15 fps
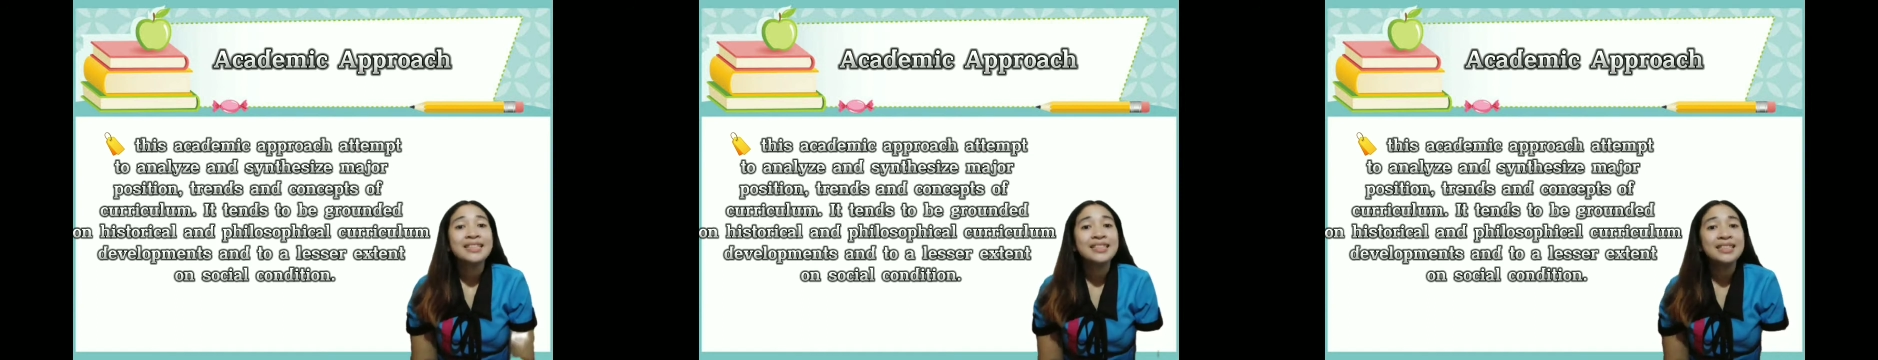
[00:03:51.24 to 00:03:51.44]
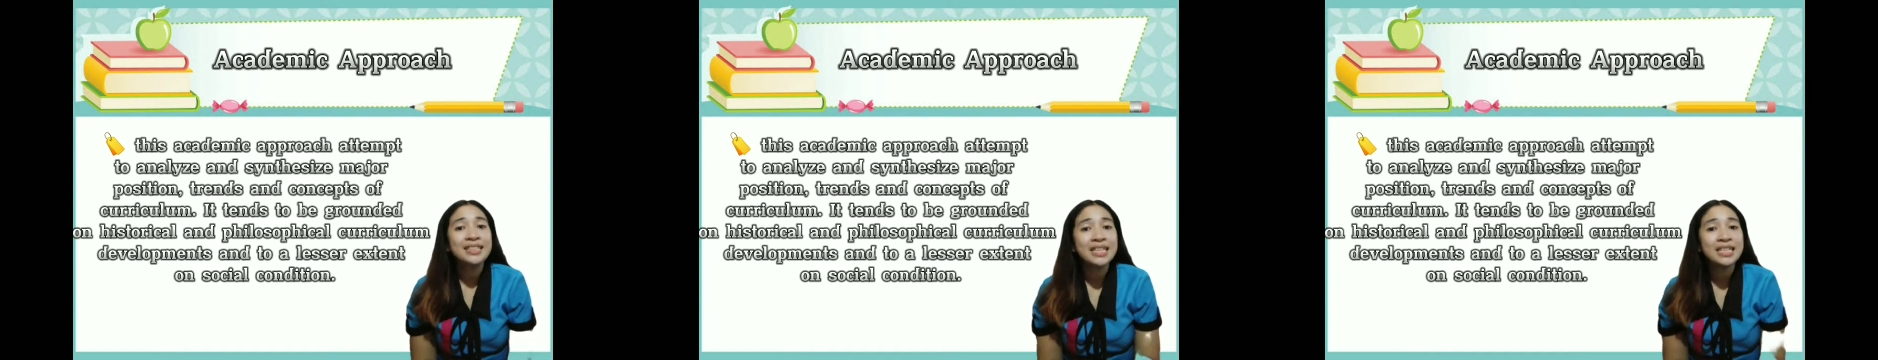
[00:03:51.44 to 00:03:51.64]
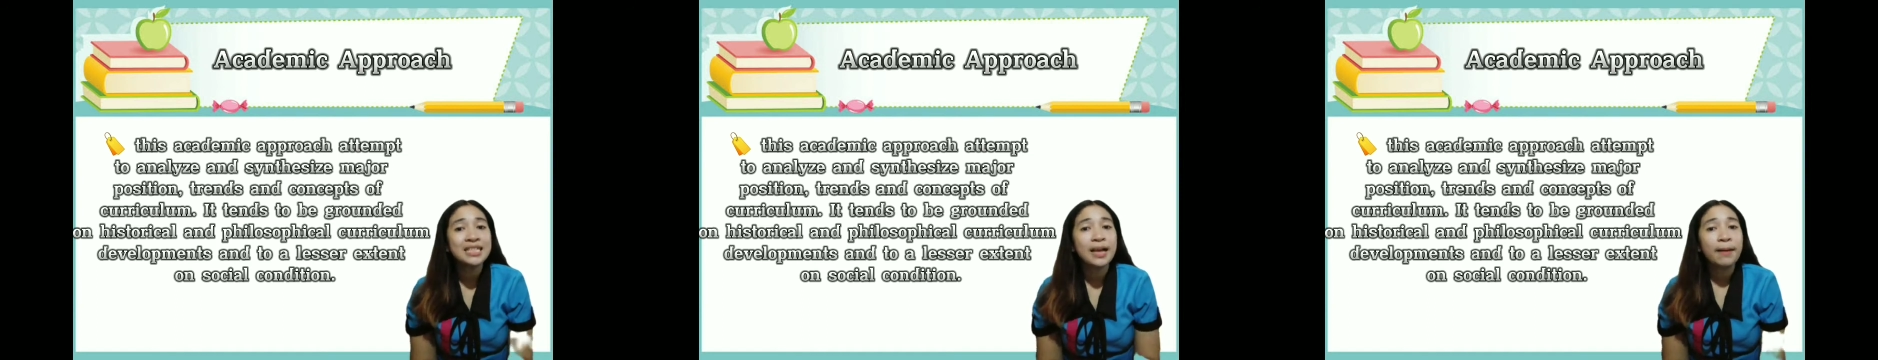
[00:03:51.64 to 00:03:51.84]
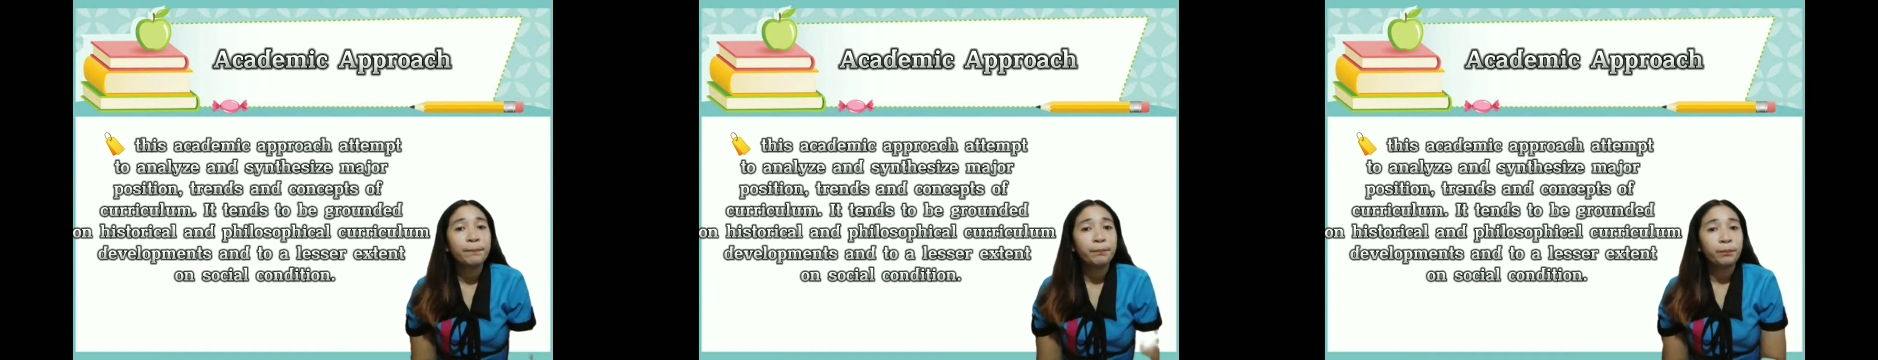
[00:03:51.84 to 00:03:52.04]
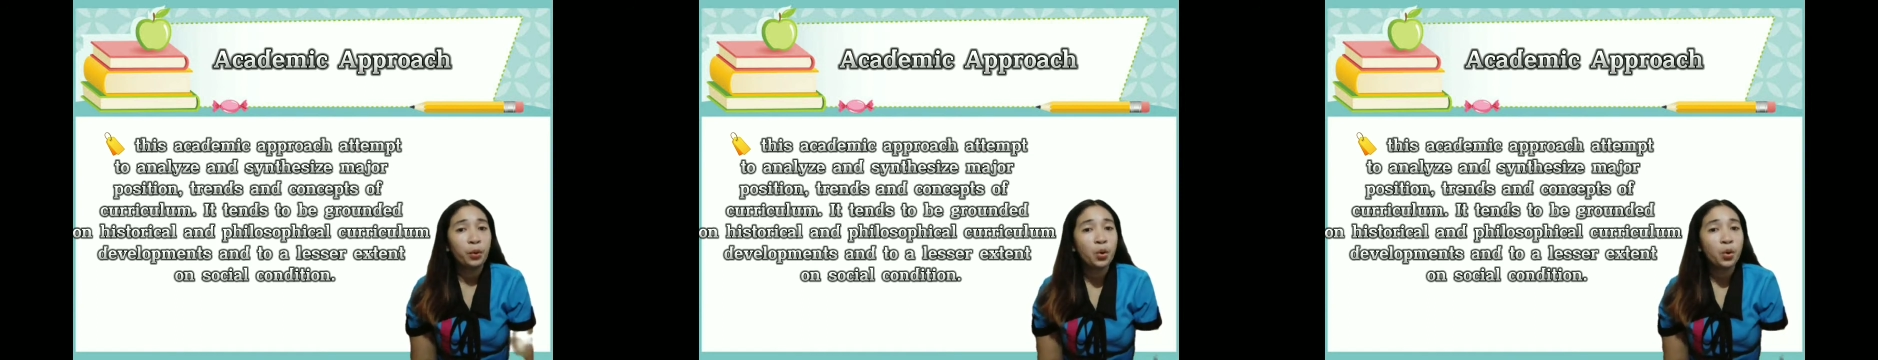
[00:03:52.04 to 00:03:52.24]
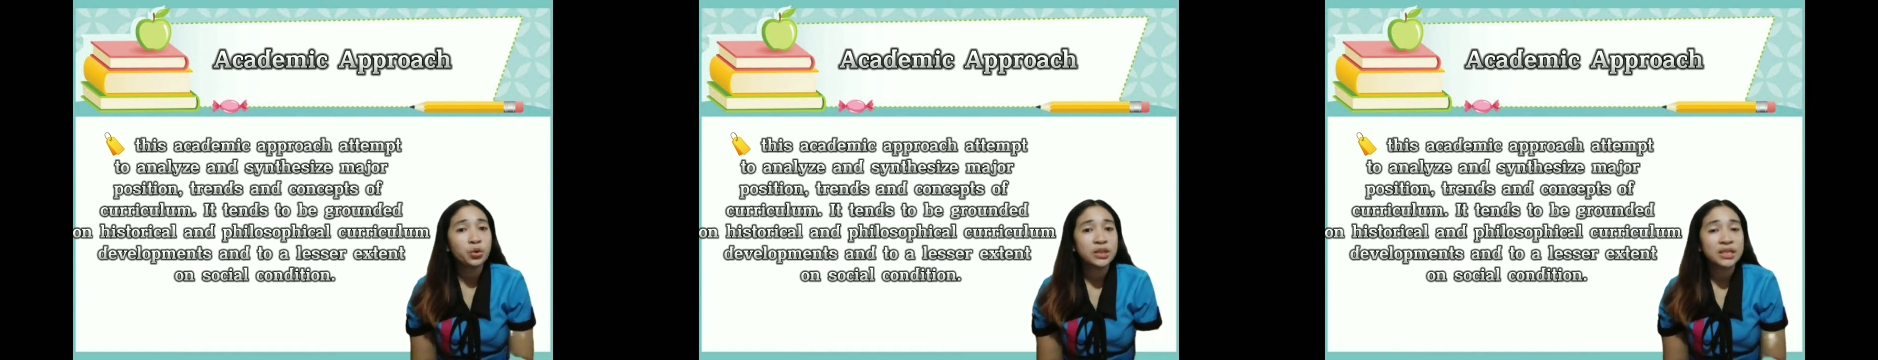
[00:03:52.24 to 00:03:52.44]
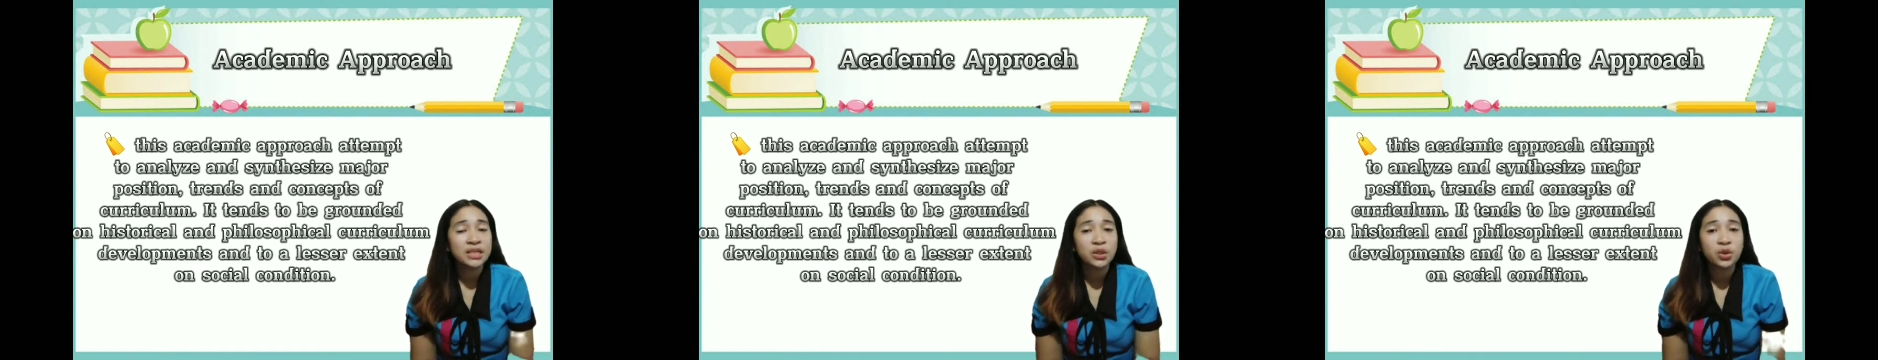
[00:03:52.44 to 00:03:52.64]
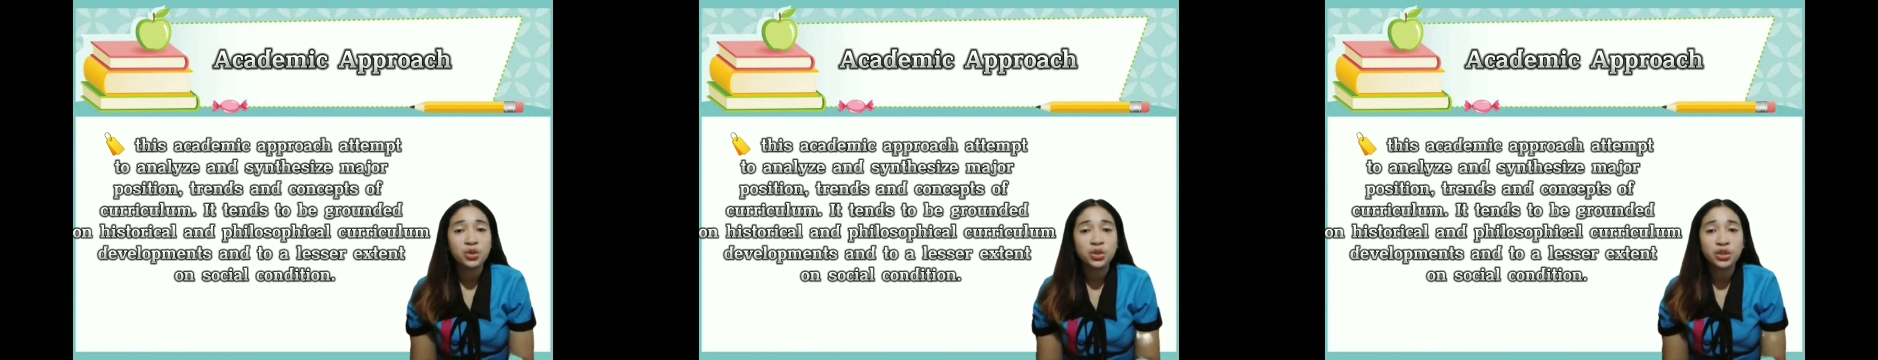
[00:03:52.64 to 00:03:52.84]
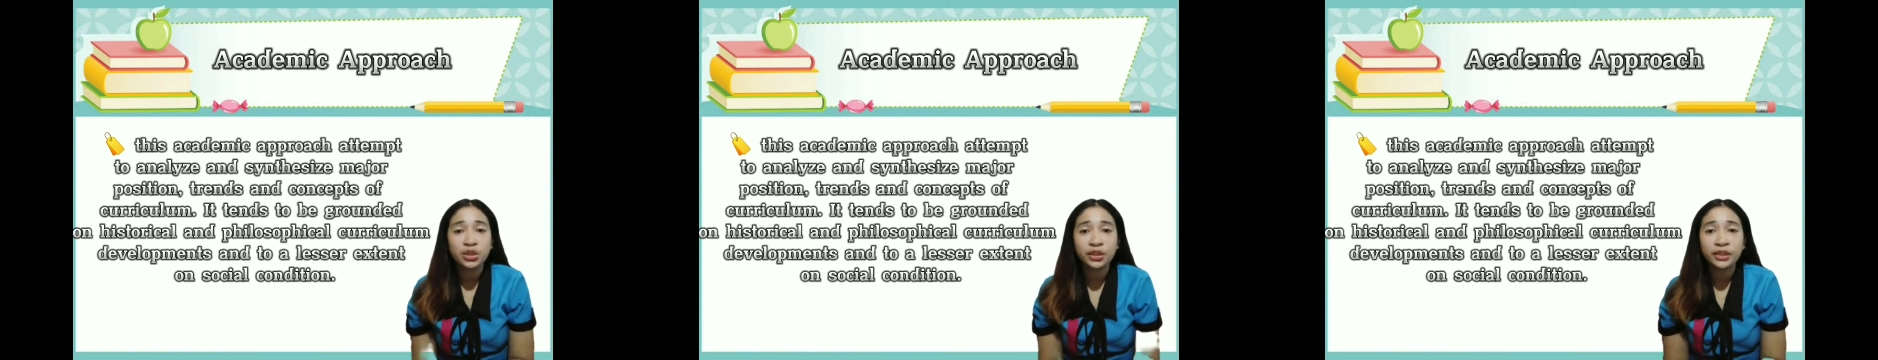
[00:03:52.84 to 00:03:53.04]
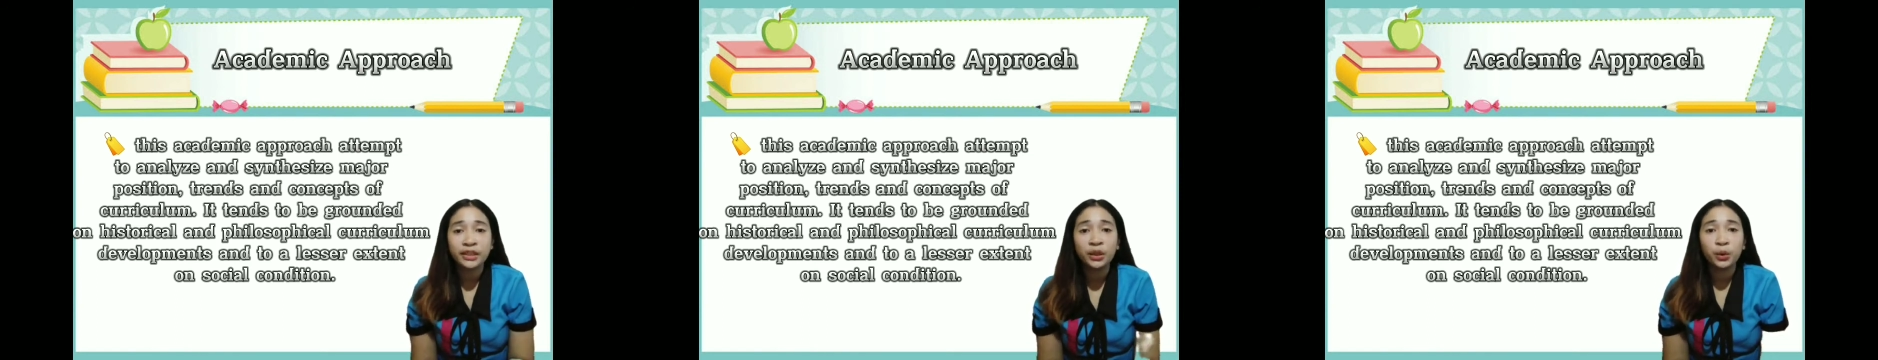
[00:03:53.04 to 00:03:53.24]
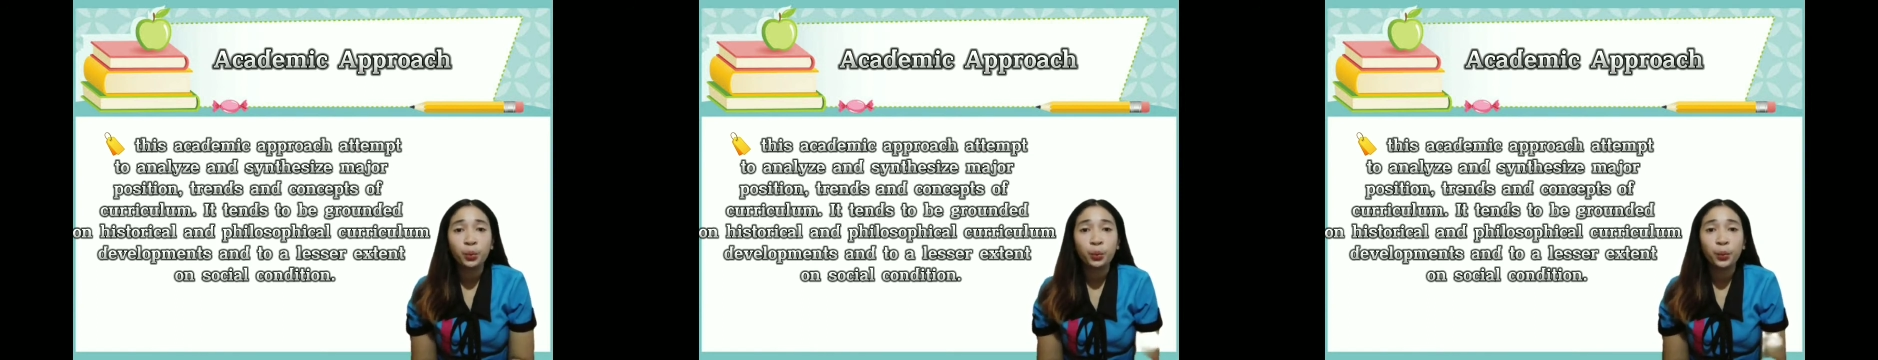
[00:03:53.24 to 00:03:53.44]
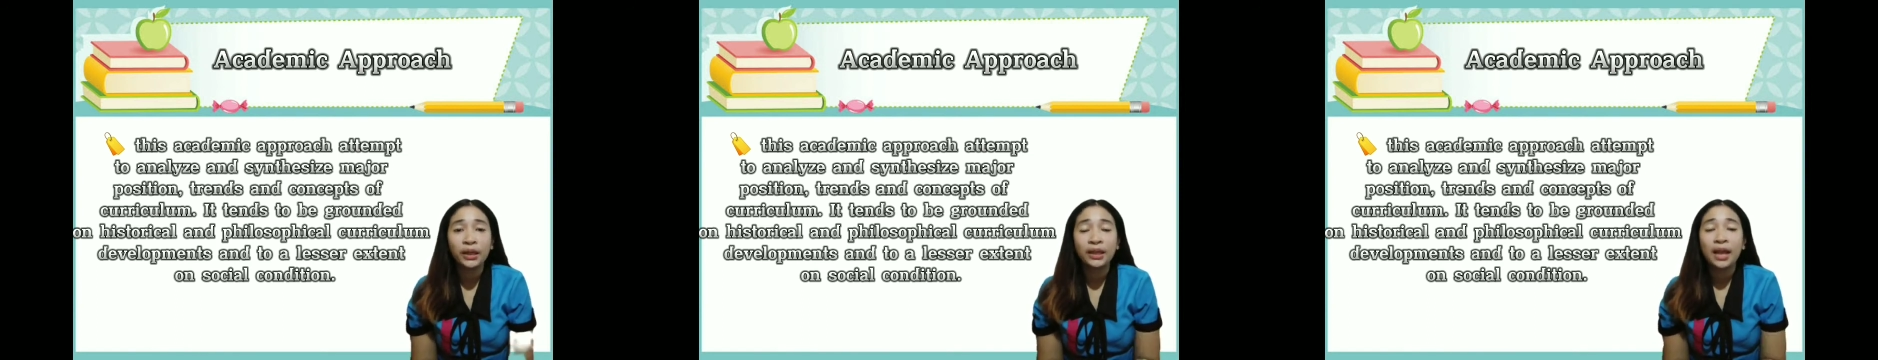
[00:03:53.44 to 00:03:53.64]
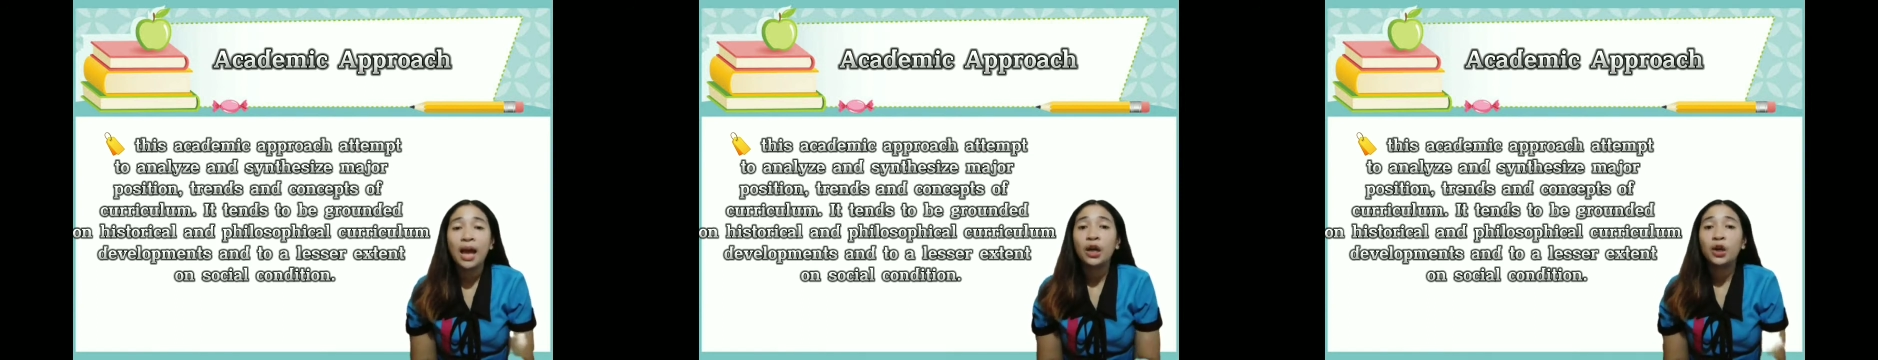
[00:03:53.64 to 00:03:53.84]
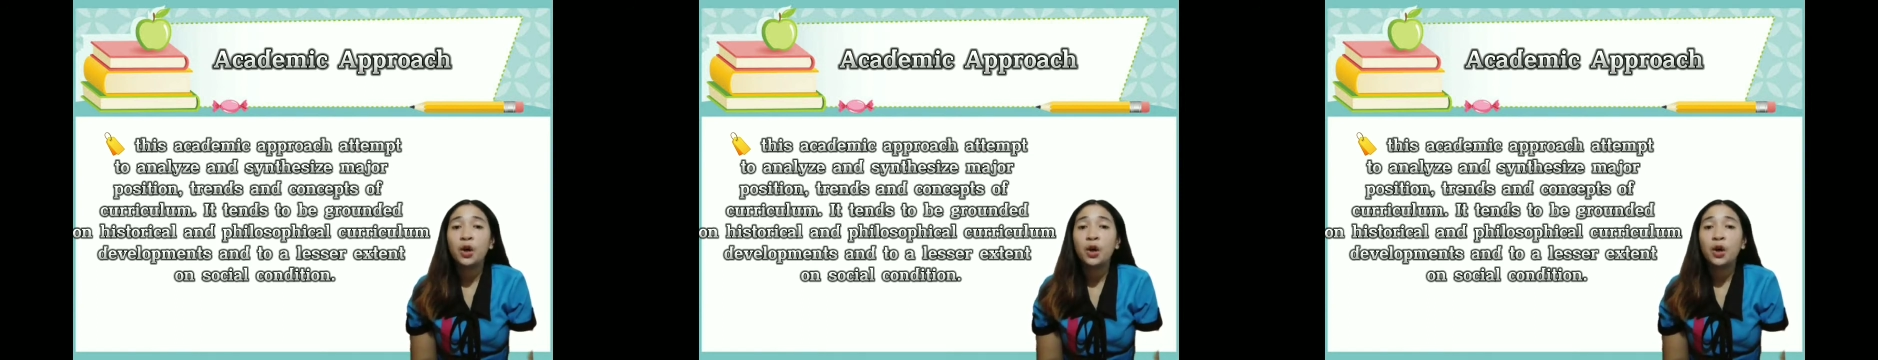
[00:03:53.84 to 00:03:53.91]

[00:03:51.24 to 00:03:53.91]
This approach is concerned with